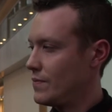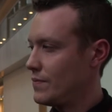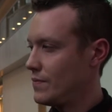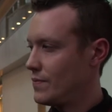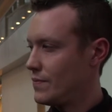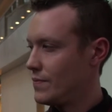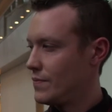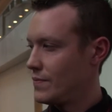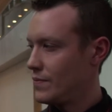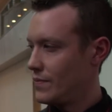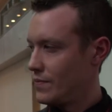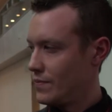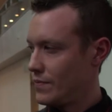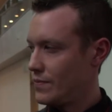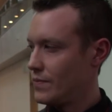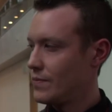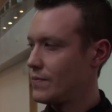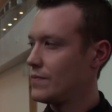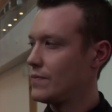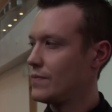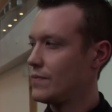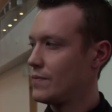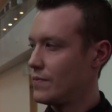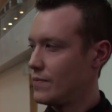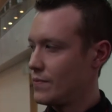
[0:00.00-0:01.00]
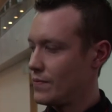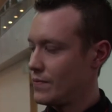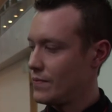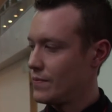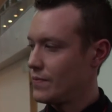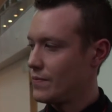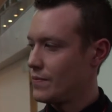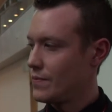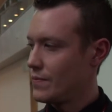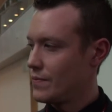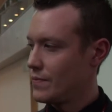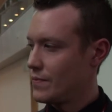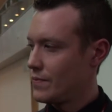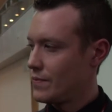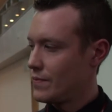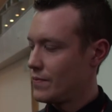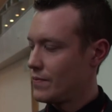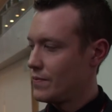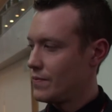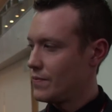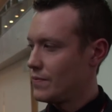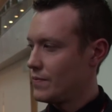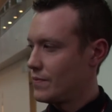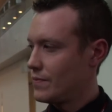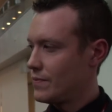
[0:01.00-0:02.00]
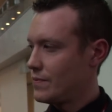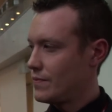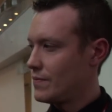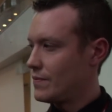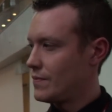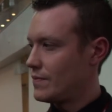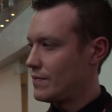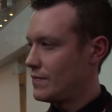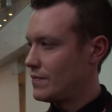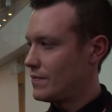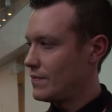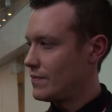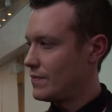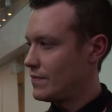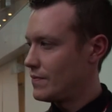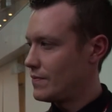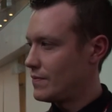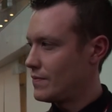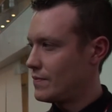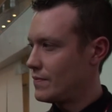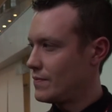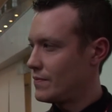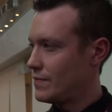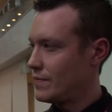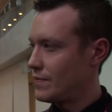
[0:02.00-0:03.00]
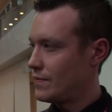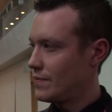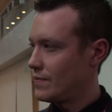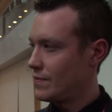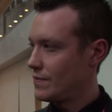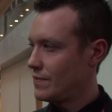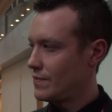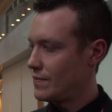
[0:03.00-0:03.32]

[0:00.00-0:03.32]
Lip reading: [no speech]